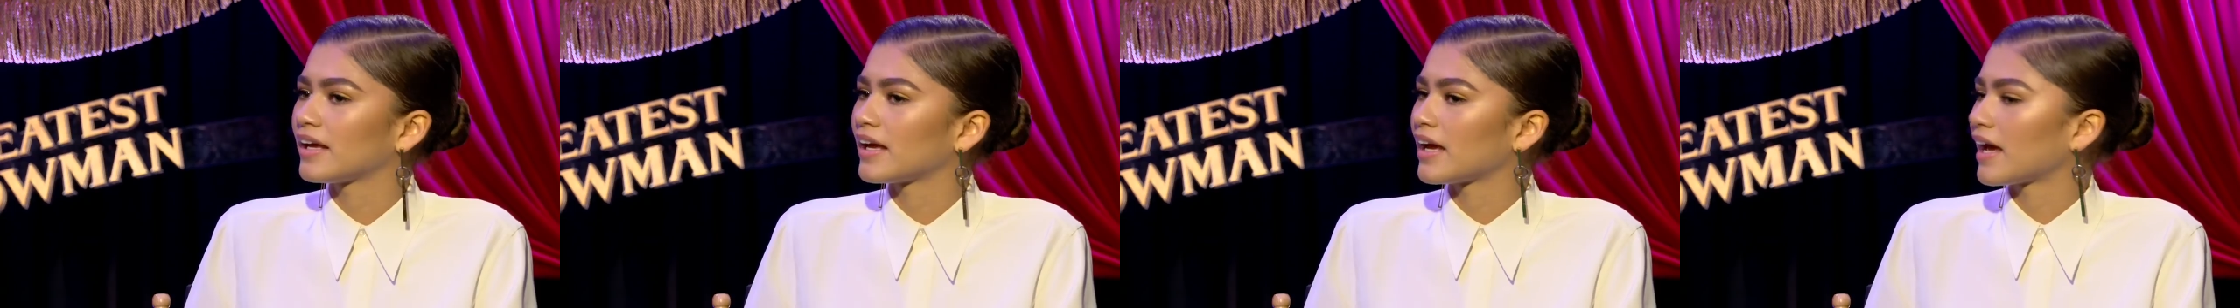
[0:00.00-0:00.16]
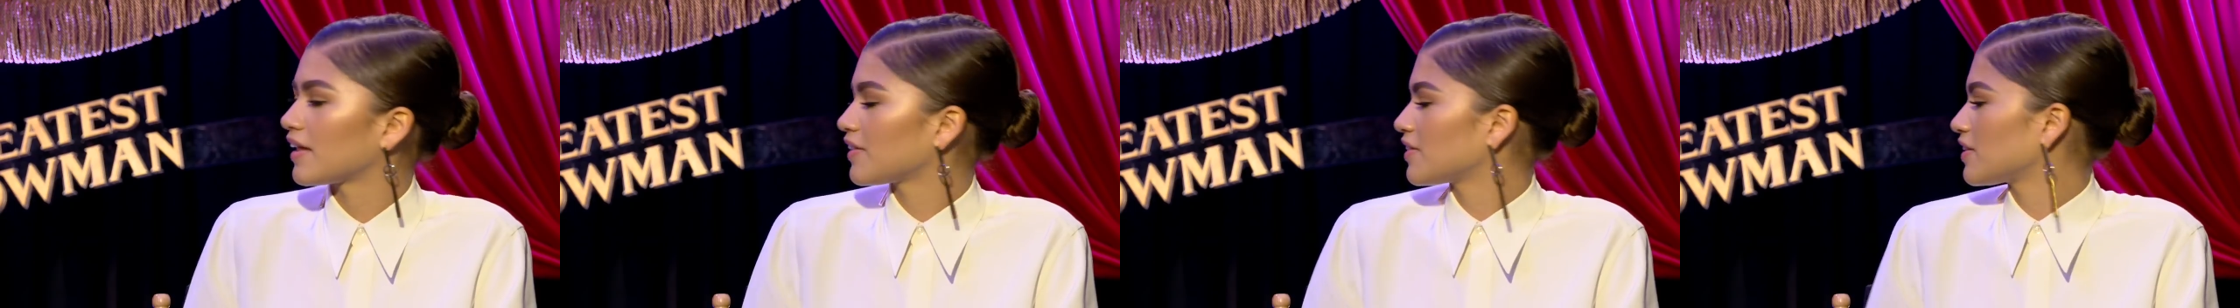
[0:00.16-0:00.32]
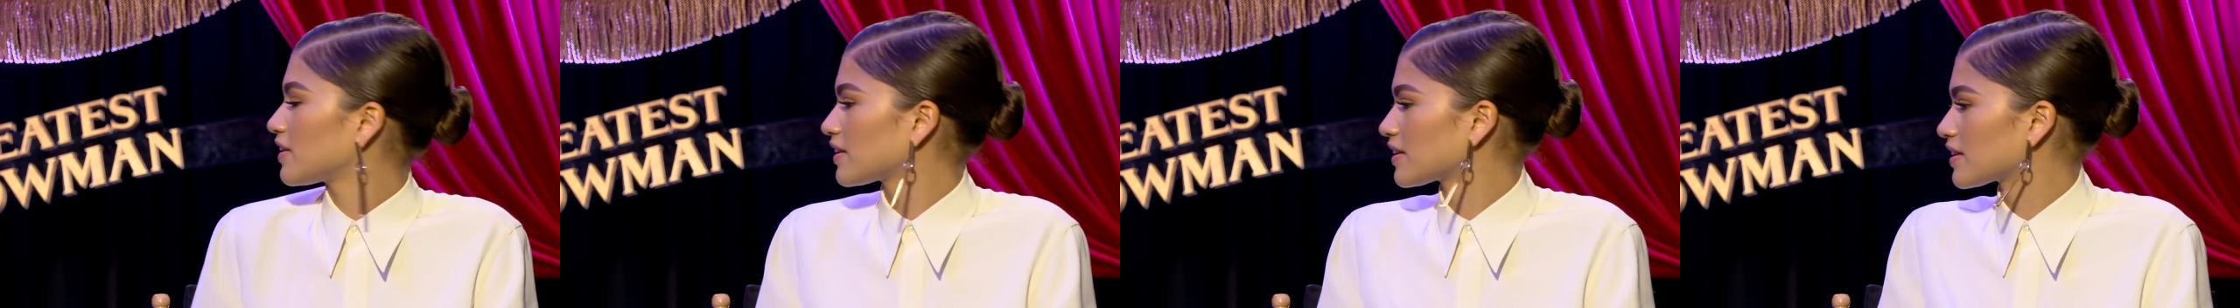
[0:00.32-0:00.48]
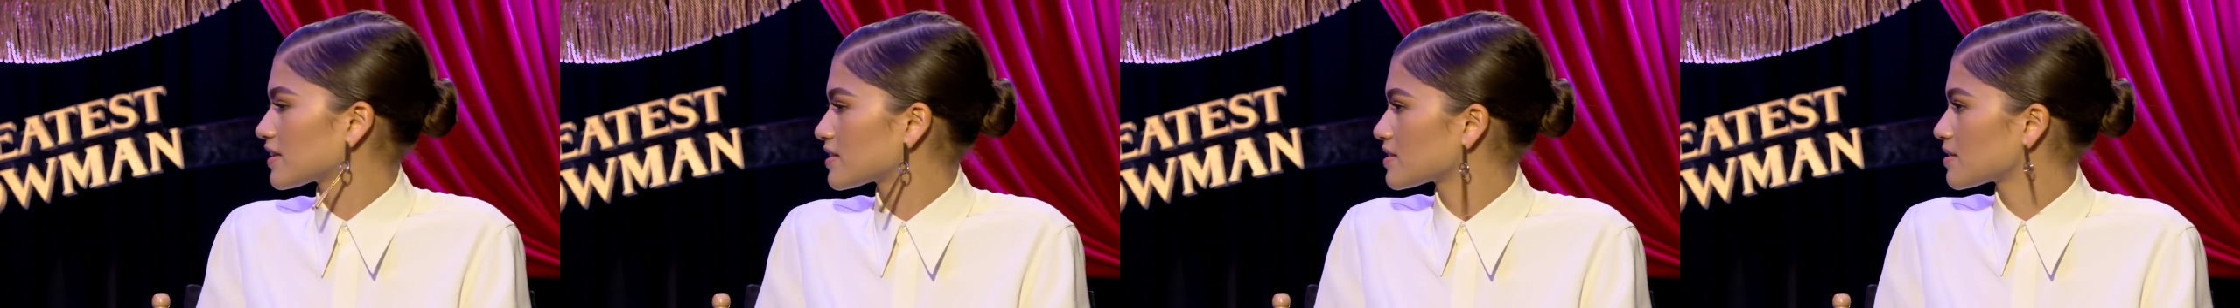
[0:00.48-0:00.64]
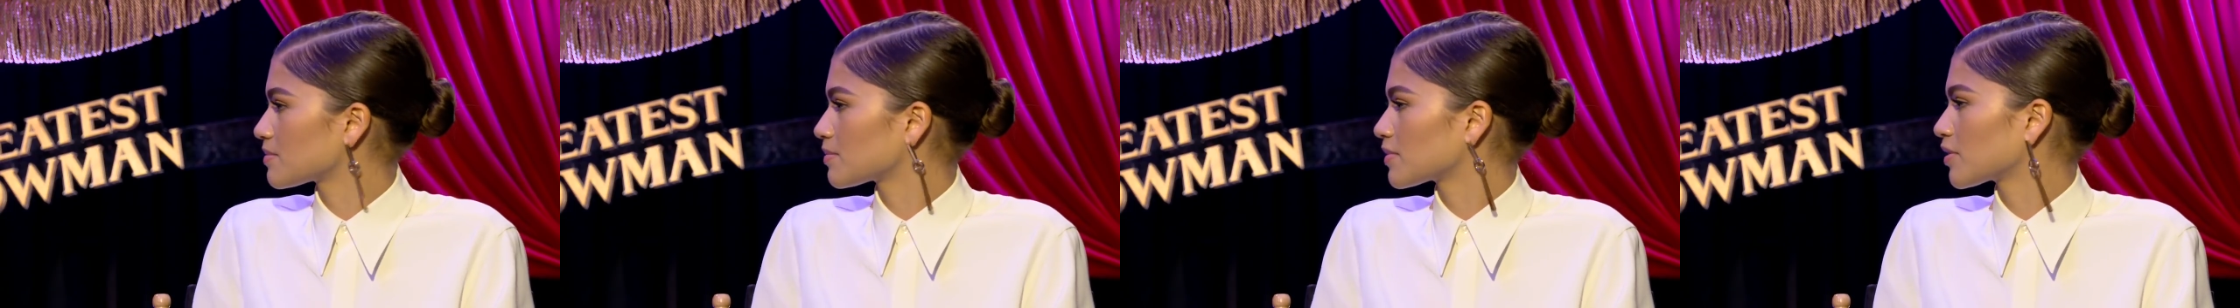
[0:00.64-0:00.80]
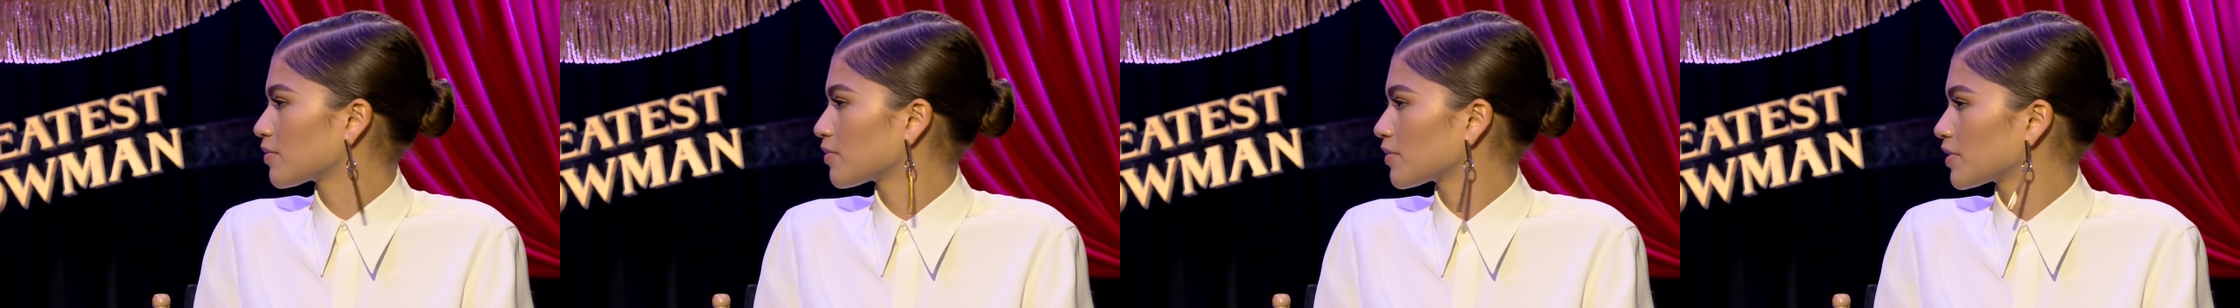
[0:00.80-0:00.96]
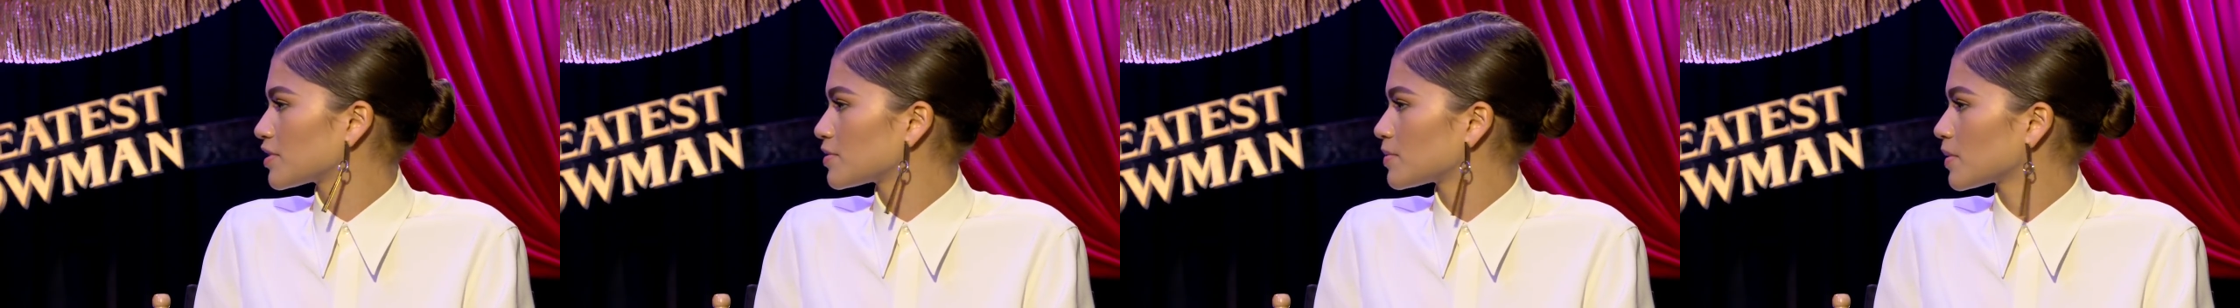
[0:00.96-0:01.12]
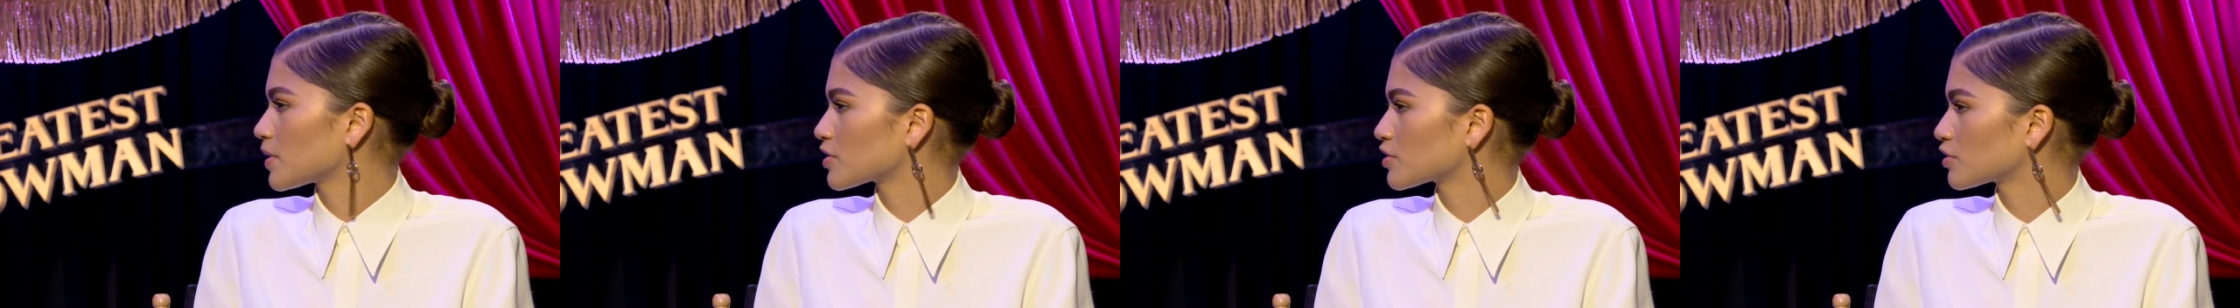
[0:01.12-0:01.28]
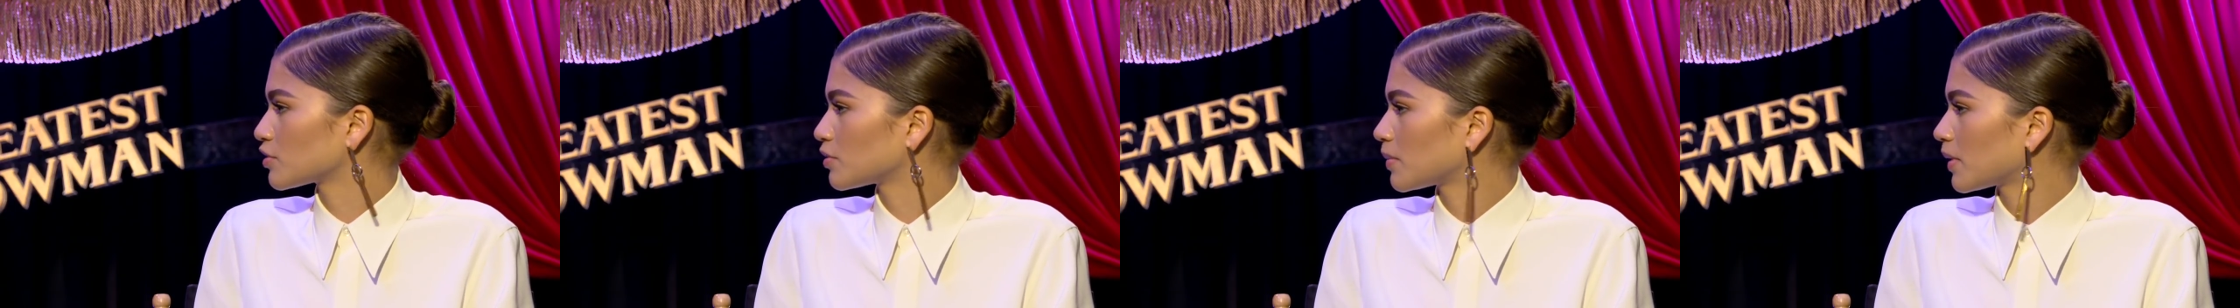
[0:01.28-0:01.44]
I think that's something really
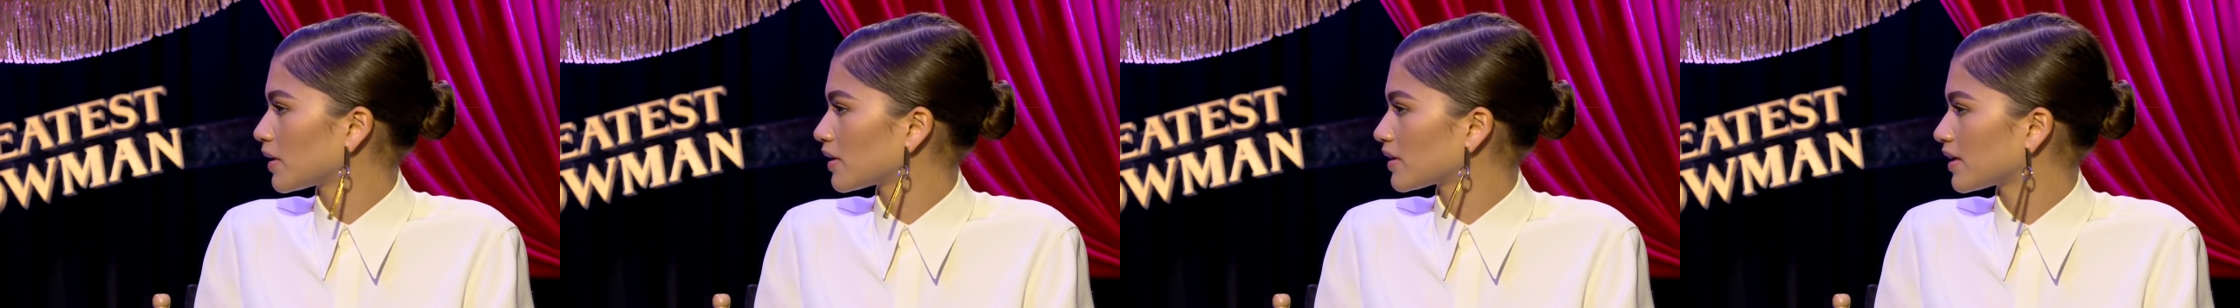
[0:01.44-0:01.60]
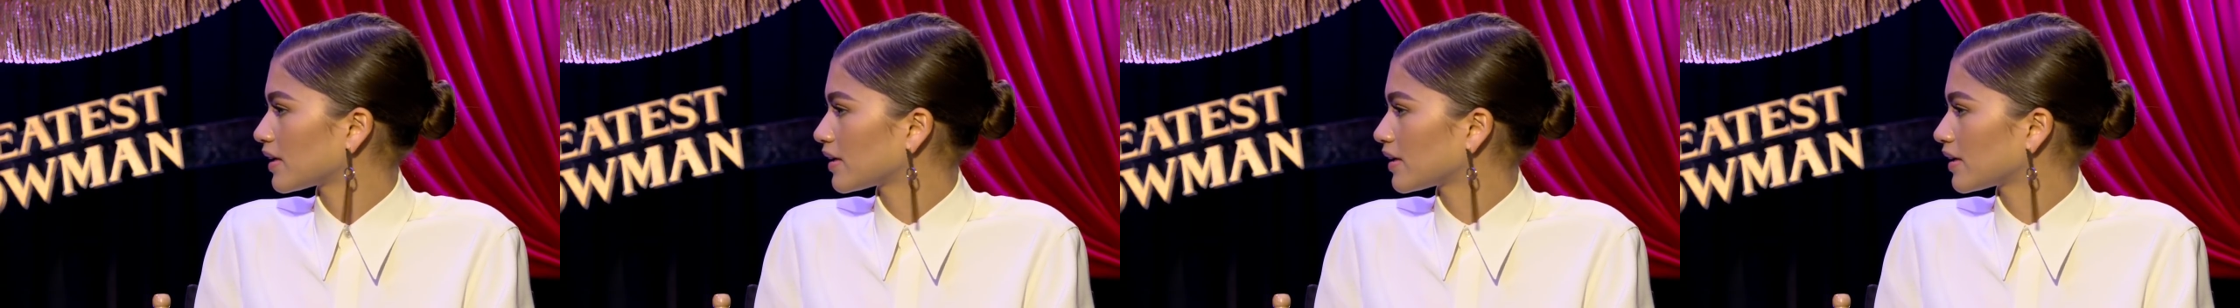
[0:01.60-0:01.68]
special about